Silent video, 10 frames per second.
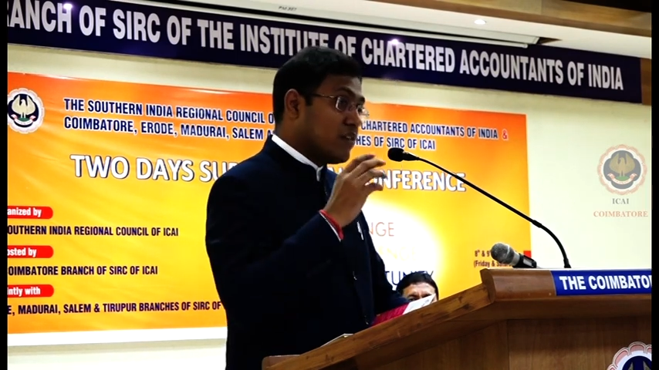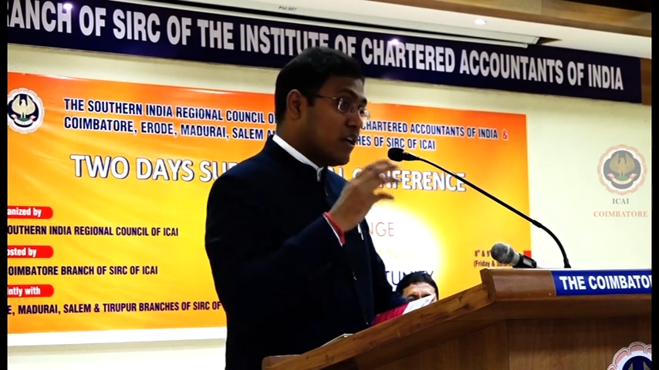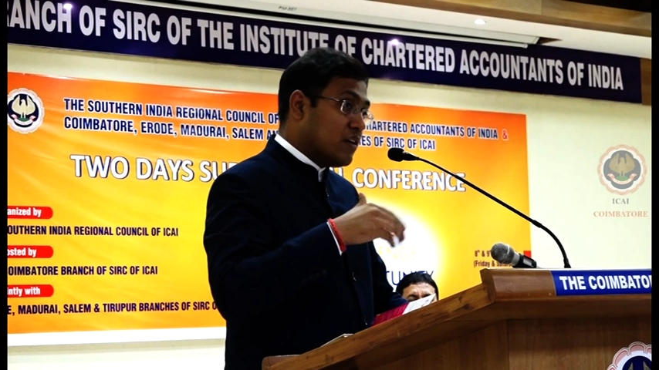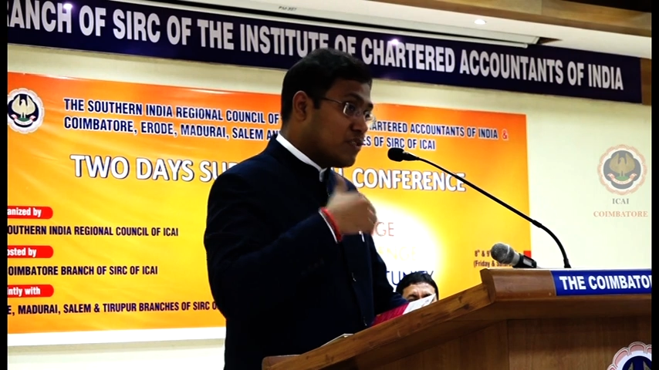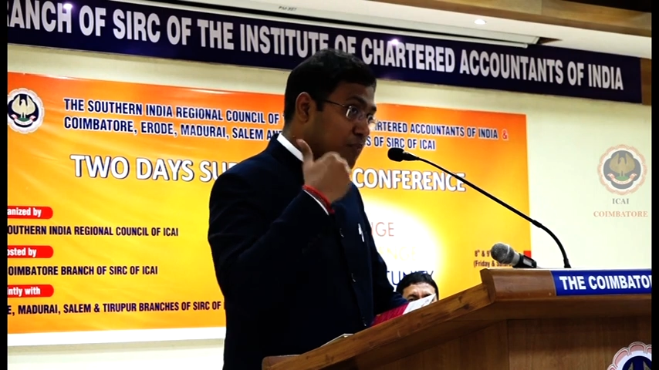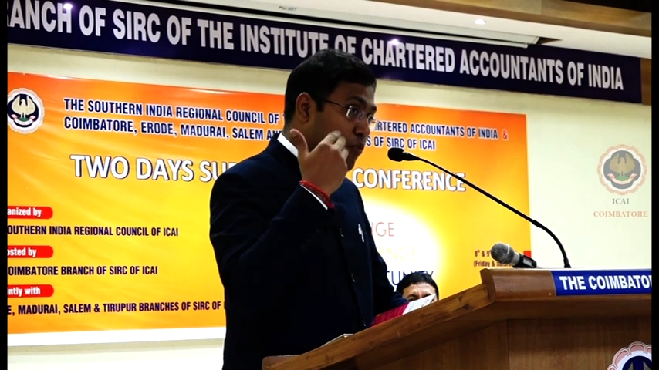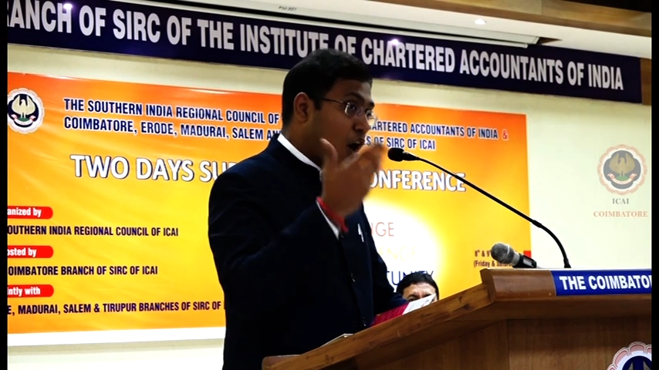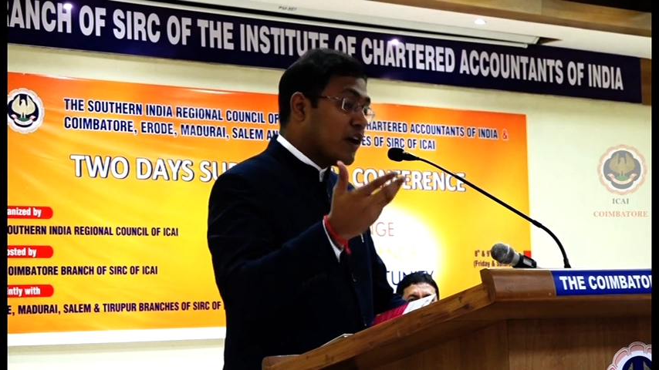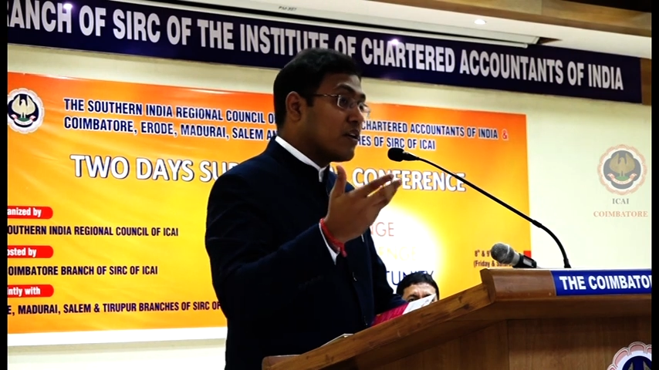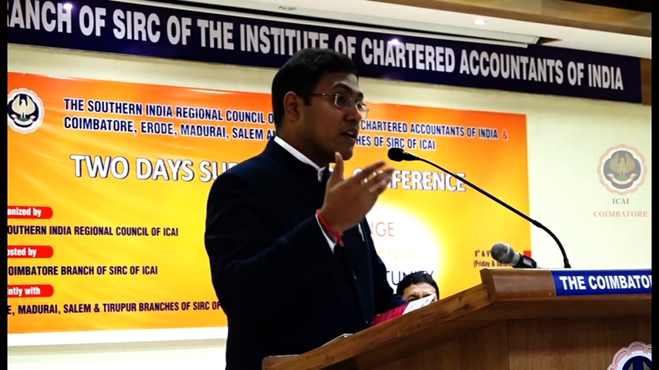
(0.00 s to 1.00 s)
she
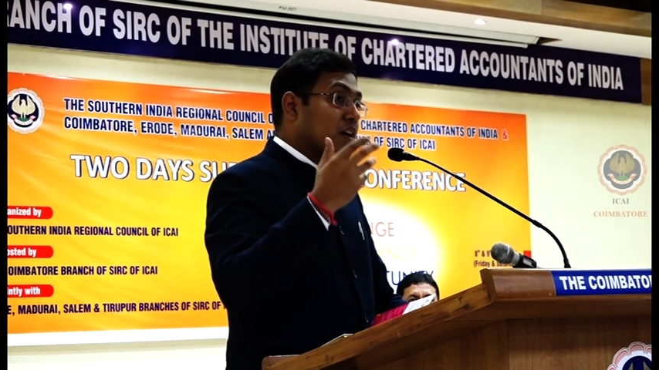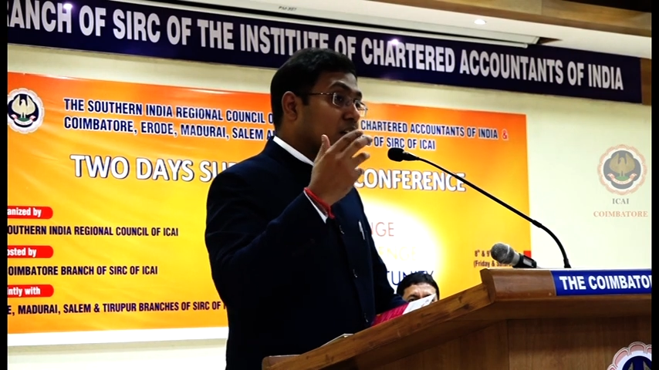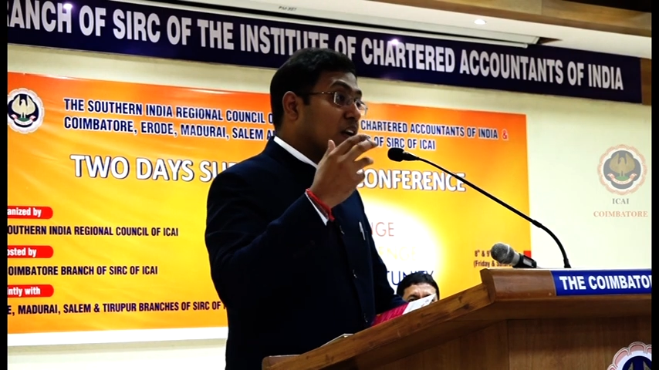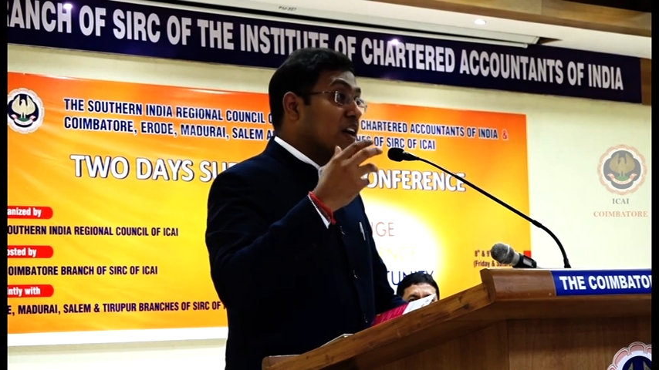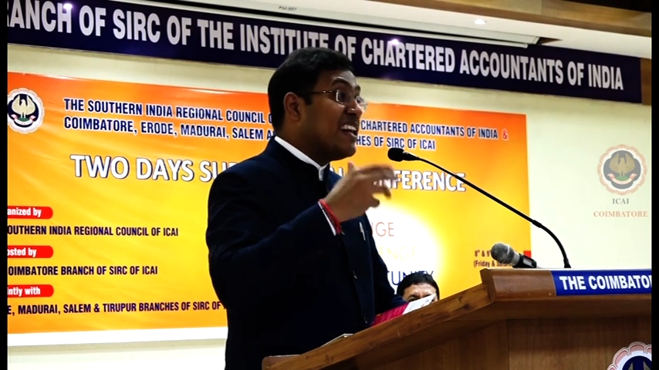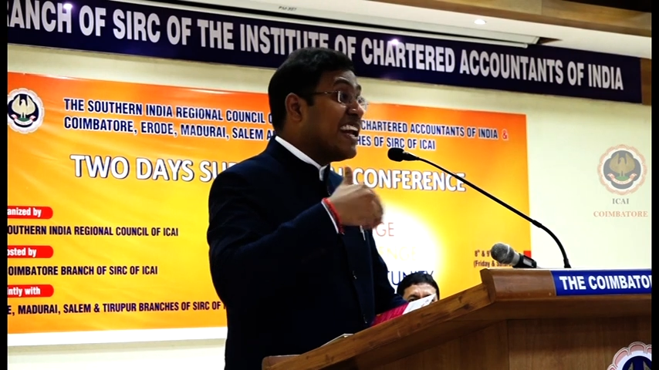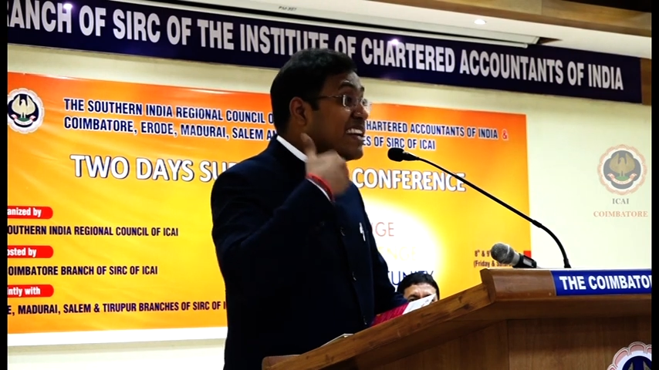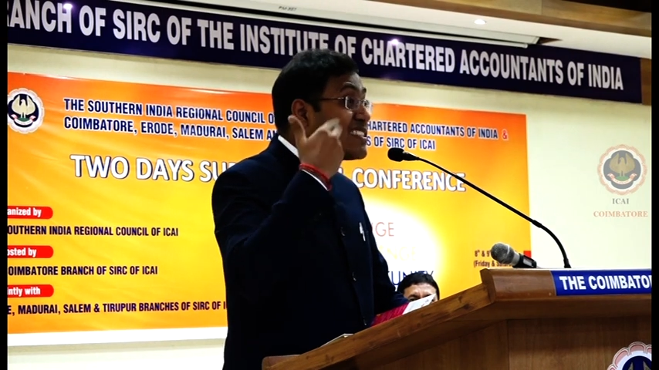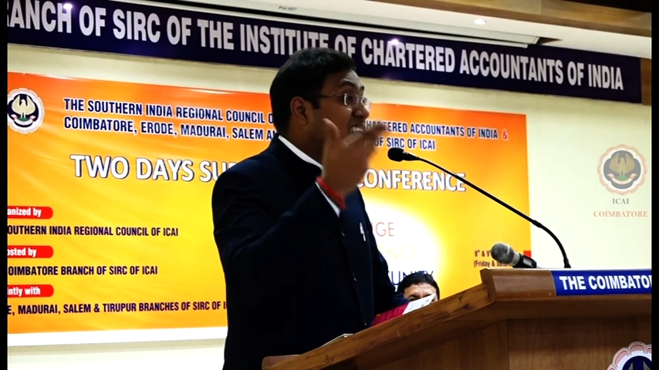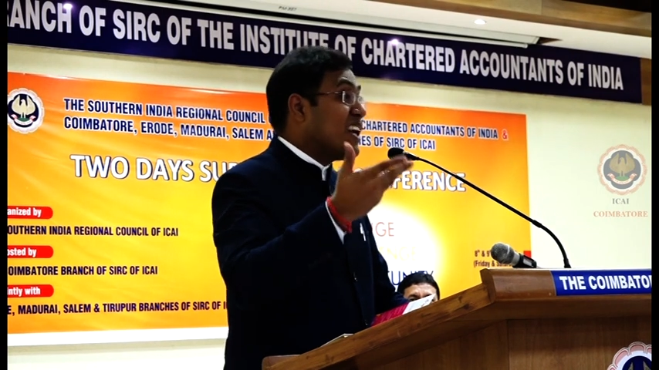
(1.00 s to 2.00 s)
brought the
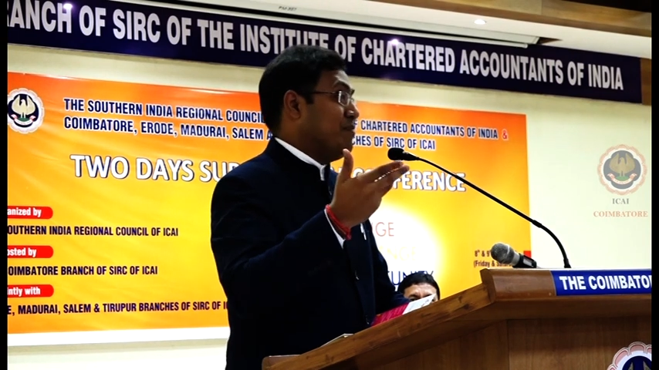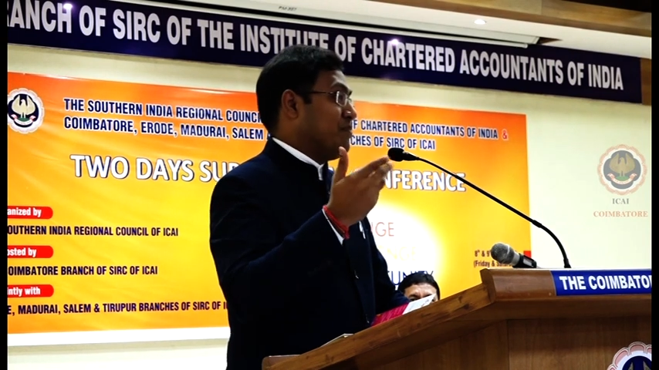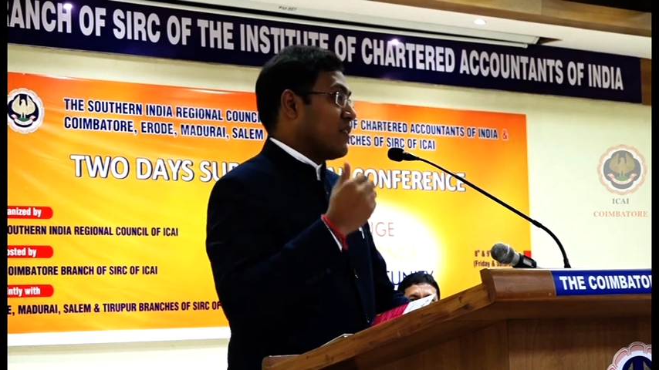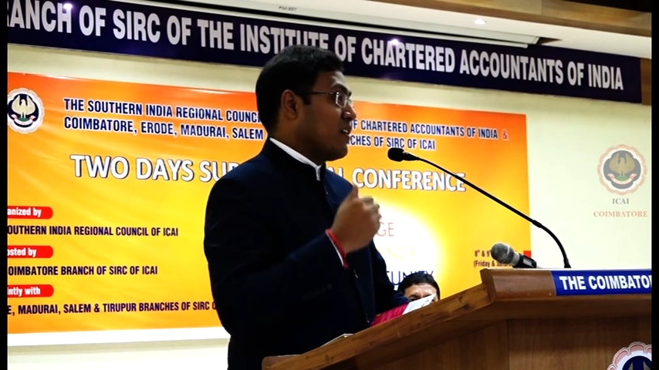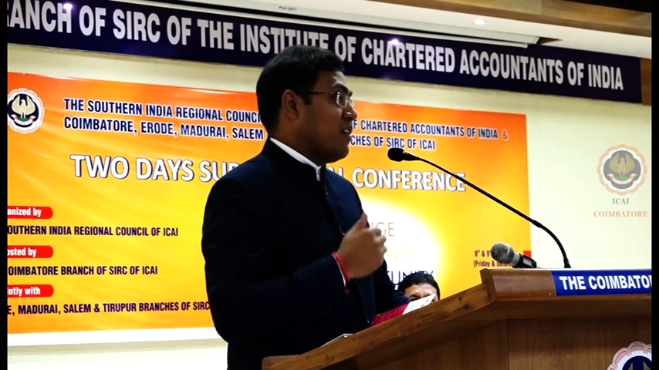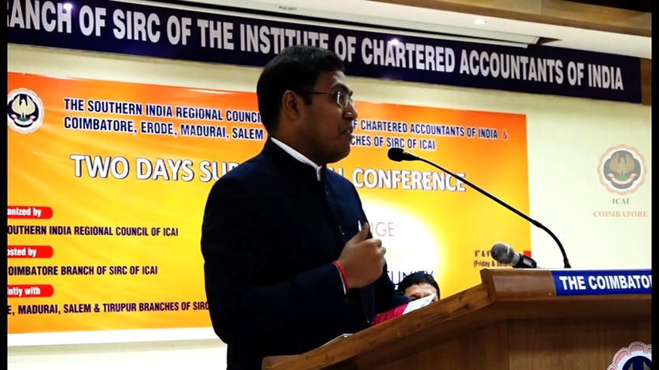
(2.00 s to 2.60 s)
NEET scheme,